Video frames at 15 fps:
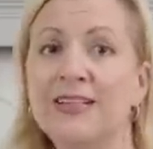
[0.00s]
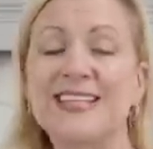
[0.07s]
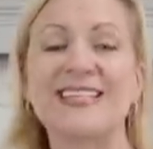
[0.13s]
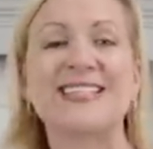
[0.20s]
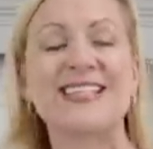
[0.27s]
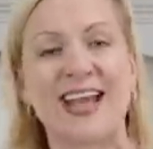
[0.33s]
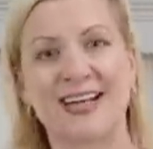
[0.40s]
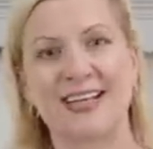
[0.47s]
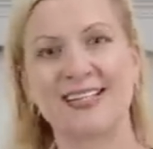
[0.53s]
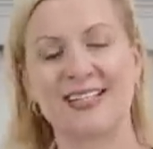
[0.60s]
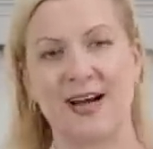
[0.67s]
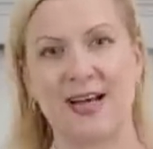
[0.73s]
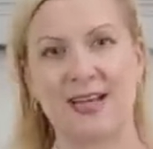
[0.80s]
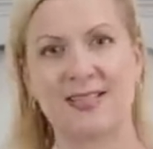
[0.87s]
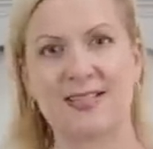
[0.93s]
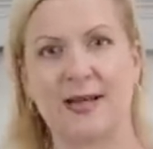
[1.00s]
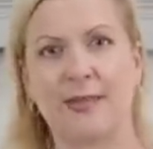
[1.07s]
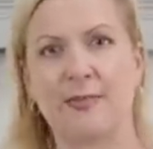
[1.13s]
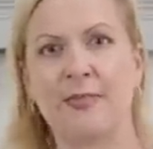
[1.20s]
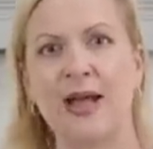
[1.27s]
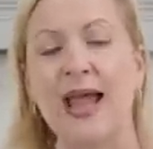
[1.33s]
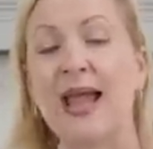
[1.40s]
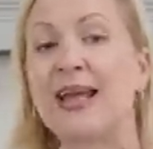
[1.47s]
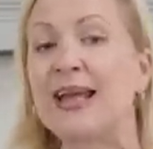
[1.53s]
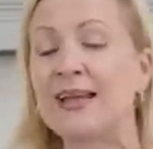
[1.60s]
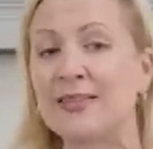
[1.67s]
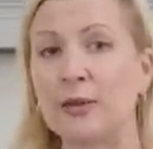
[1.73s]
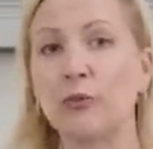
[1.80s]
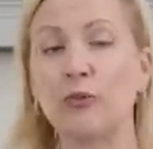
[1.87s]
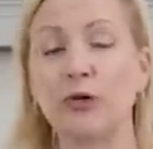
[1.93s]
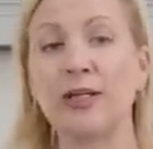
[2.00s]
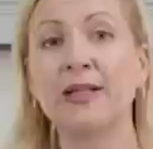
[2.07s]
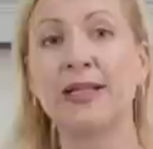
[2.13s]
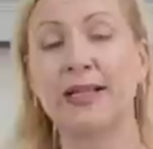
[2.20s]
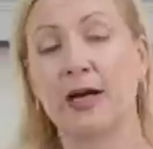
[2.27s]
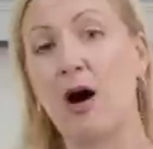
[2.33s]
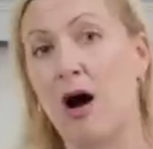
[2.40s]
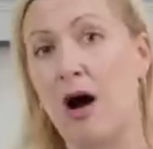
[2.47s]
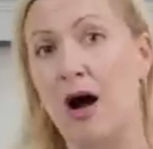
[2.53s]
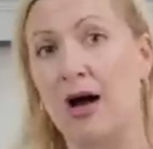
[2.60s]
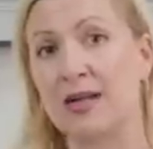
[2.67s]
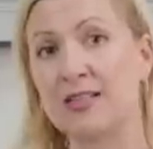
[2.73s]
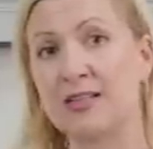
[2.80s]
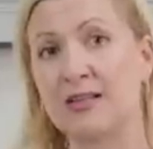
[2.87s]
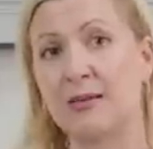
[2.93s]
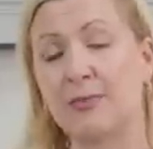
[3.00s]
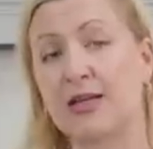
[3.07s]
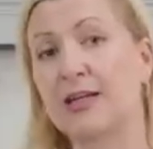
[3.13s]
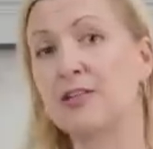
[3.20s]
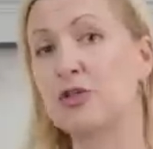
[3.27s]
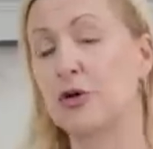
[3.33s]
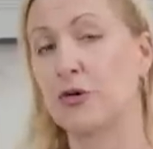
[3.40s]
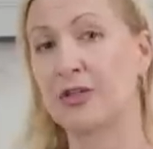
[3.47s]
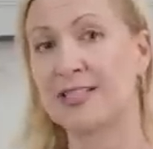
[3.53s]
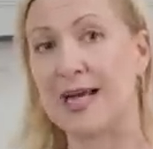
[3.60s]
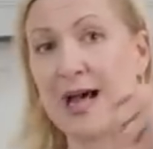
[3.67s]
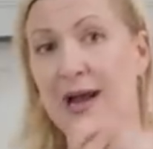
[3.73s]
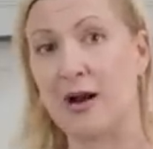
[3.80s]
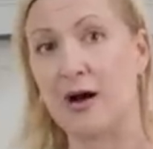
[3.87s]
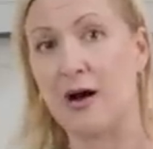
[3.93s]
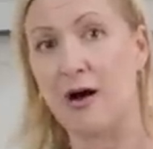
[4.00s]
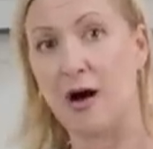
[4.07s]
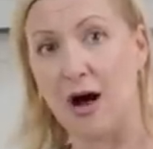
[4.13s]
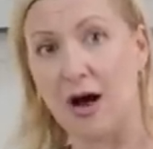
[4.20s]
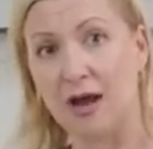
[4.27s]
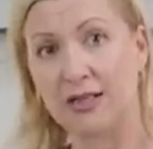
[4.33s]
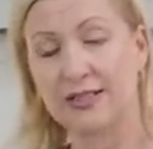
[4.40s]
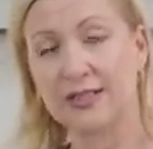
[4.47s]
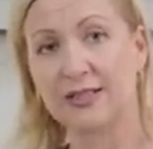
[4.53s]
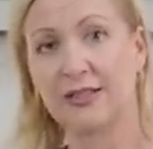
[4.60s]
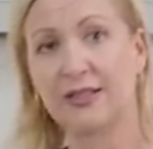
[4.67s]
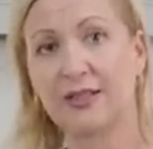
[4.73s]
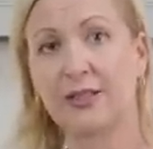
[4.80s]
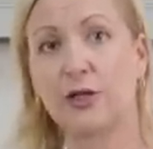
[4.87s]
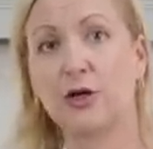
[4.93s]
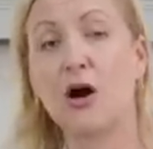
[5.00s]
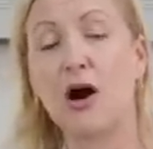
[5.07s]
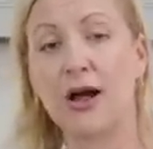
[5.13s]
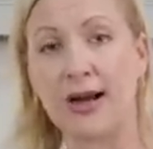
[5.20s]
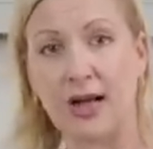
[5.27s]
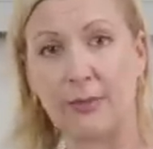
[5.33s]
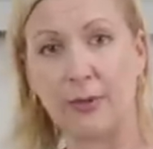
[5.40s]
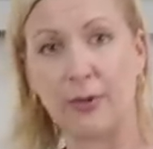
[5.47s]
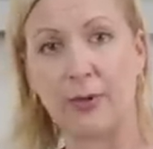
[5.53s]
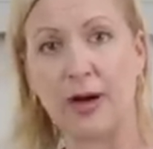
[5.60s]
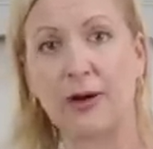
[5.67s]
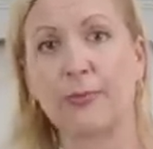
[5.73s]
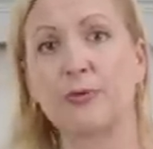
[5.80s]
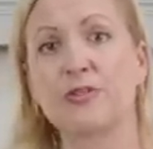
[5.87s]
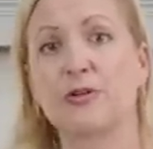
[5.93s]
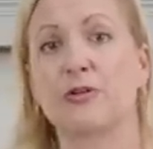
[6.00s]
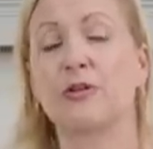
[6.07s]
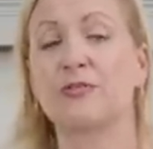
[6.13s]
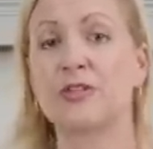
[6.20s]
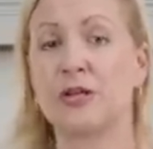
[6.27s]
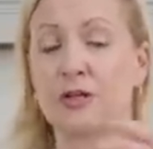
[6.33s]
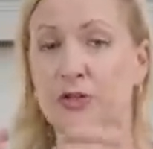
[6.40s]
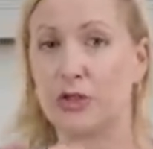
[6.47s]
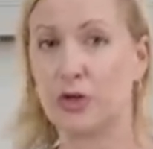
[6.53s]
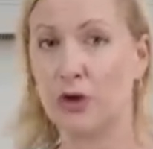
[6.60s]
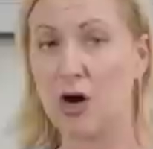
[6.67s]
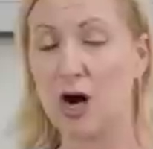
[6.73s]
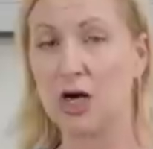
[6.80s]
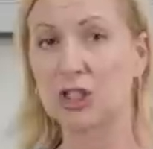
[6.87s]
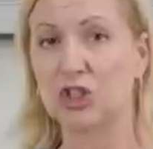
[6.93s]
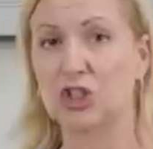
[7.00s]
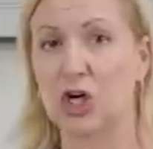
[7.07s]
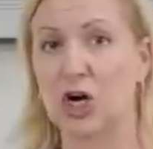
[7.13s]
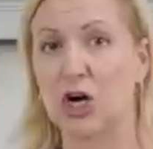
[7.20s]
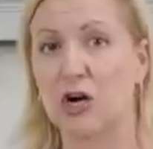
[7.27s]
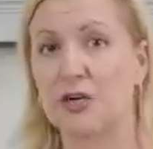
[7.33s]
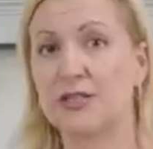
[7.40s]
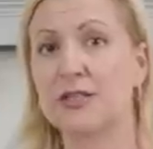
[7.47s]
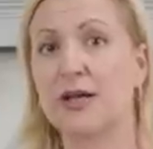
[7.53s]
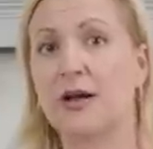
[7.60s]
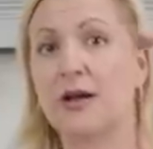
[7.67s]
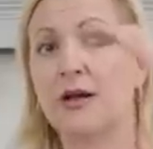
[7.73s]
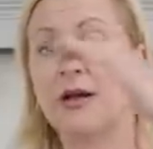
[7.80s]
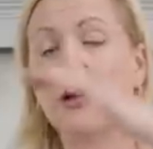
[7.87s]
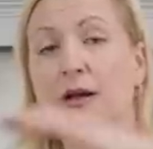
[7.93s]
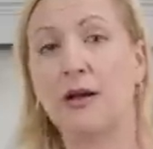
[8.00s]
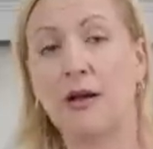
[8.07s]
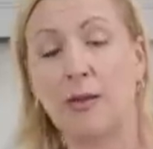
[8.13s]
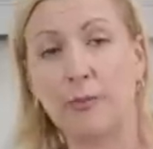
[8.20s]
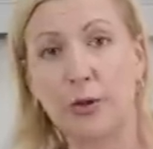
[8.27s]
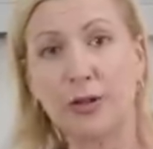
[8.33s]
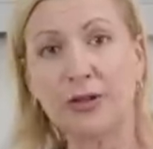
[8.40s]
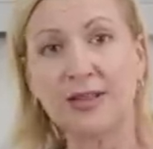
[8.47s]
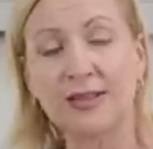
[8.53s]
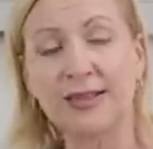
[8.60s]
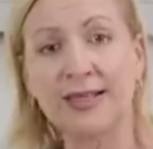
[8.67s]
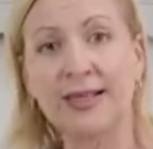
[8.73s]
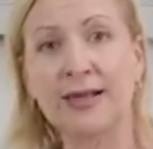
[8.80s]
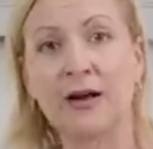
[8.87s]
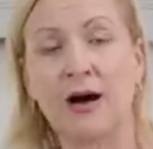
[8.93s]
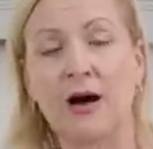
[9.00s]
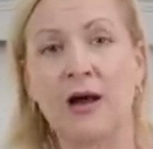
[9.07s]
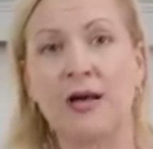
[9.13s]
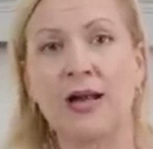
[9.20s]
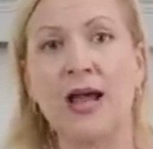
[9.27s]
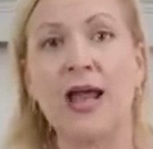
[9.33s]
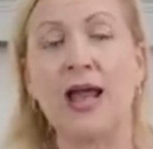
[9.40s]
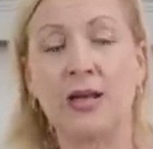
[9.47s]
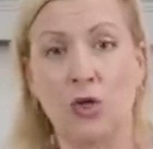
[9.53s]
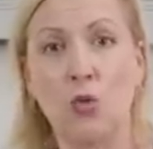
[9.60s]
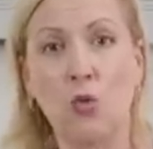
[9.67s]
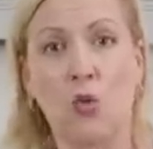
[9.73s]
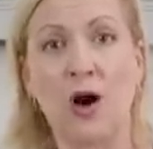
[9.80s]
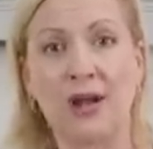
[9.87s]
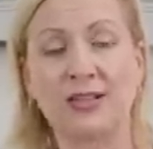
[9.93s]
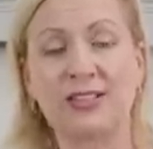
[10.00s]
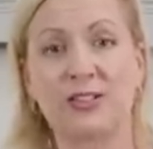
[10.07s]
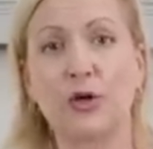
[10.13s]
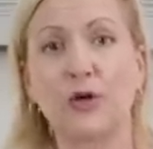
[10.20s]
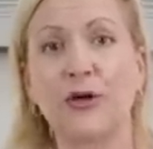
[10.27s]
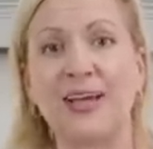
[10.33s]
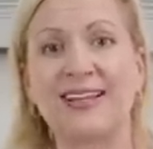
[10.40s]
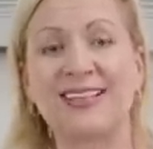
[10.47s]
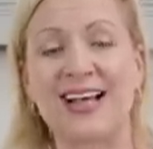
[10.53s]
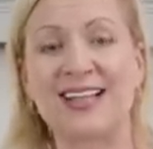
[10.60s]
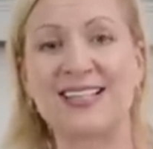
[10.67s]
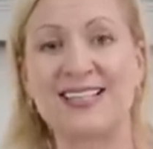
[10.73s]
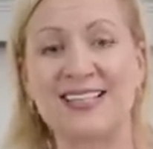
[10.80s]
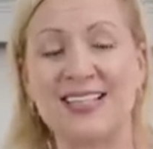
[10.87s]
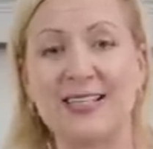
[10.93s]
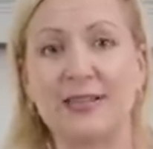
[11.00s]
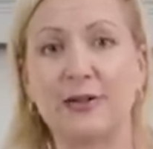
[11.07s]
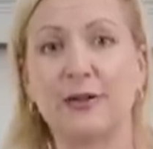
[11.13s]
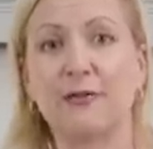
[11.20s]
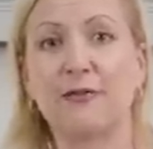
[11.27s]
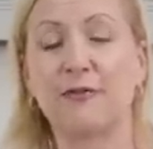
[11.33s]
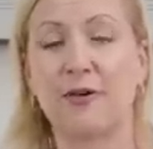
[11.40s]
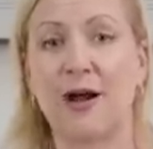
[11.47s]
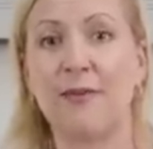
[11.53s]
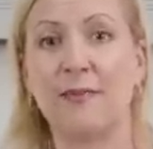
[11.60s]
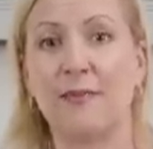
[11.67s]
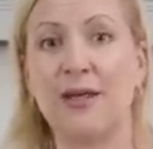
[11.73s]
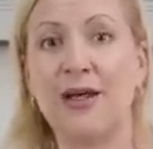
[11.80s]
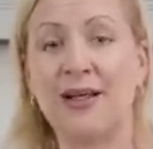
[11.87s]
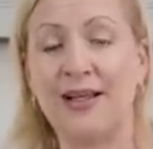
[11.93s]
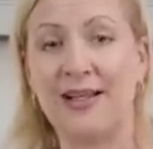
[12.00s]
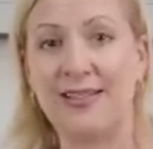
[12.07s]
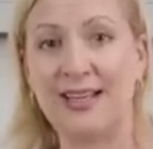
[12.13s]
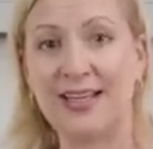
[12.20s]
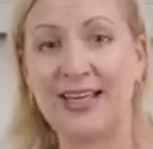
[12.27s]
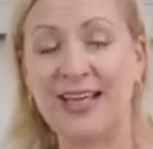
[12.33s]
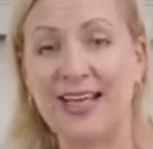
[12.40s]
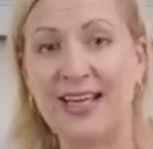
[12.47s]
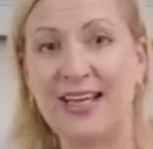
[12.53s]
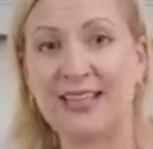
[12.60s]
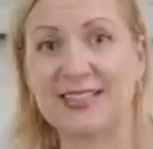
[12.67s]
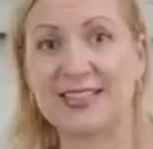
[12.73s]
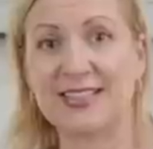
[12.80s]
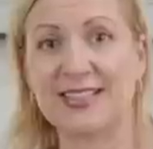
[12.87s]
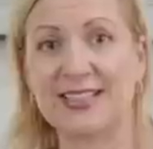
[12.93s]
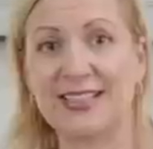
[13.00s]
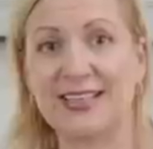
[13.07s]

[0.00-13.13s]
to sanitize them and get them really hot, because you're going to add your hot apple pie preserves to your hot jars, put the lid on, and you want to create that seal from the heat